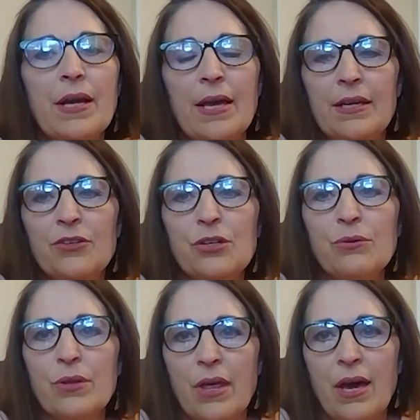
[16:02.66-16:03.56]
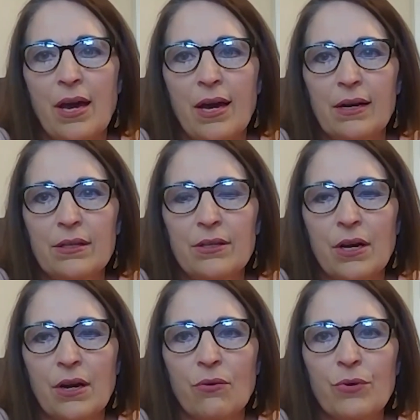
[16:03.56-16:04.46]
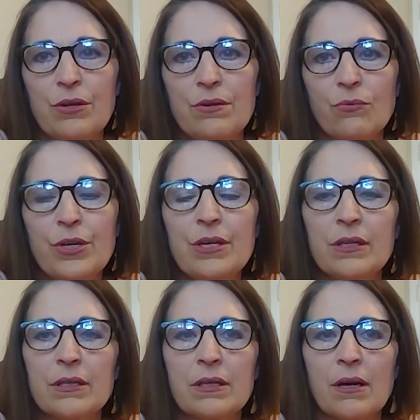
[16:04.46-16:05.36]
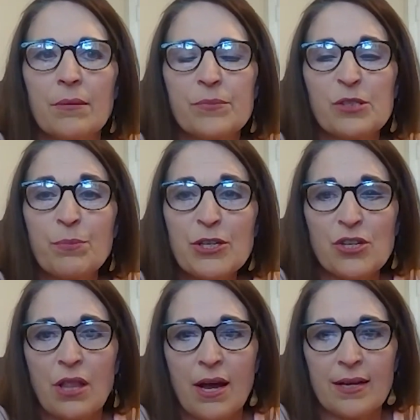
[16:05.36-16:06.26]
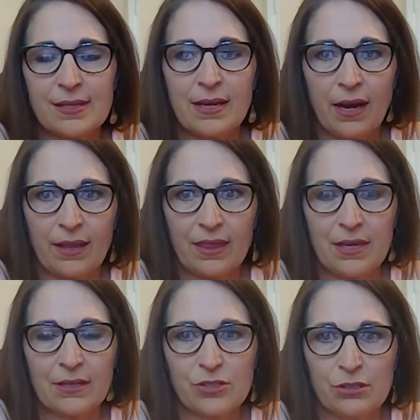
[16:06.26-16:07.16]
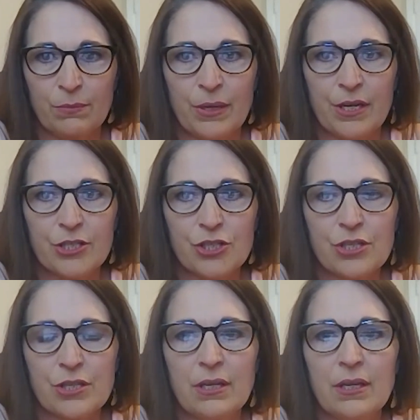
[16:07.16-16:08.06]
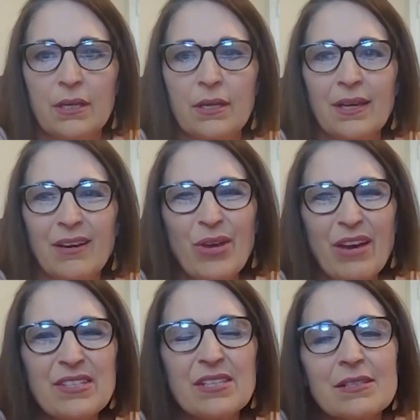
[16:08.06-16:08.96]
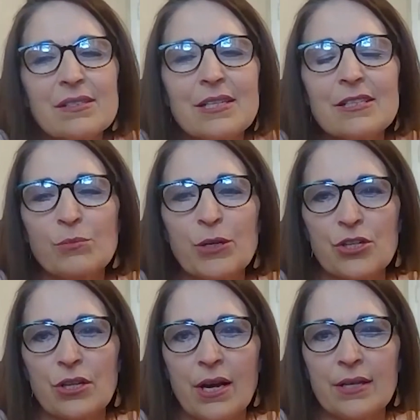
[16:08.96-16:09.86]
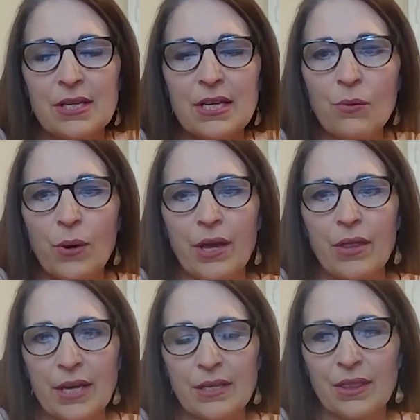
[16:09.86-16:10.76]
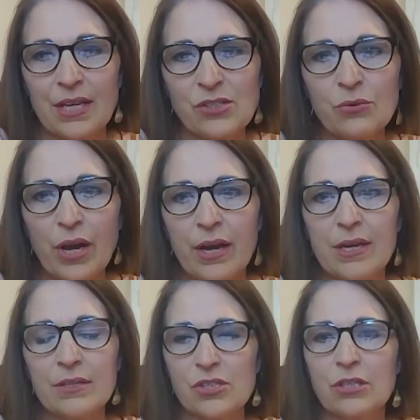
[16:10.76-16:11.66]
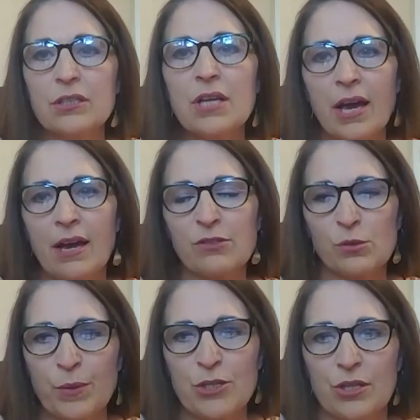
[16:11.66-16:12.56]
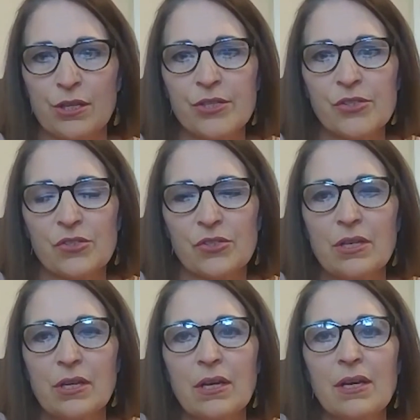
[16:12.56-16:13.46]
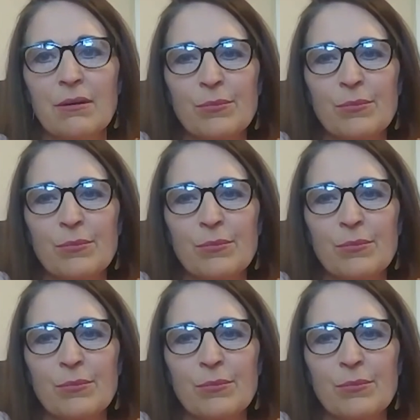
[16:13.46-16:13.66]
in doing that, we end up specializing, I think, too much. And we have a tendency to specialize anyway, and that's okay. It's good to have specialists,